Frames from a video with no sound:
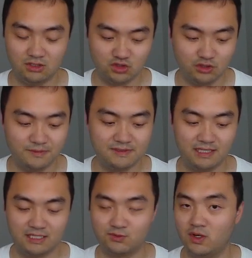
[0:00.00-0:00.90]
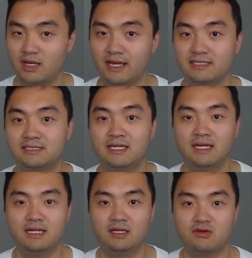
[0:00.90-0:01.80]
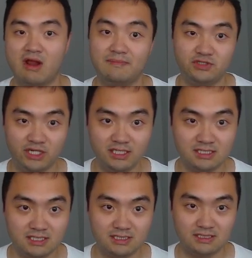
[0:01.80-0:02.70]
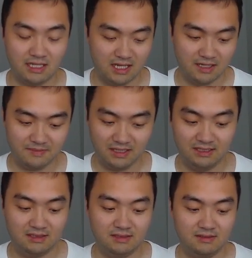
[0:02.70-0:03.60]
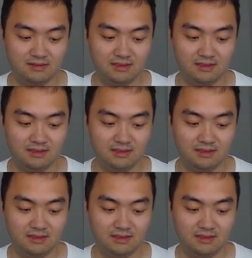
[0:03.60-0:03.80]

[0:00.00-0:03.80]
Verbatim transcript: troops as well as grab chests in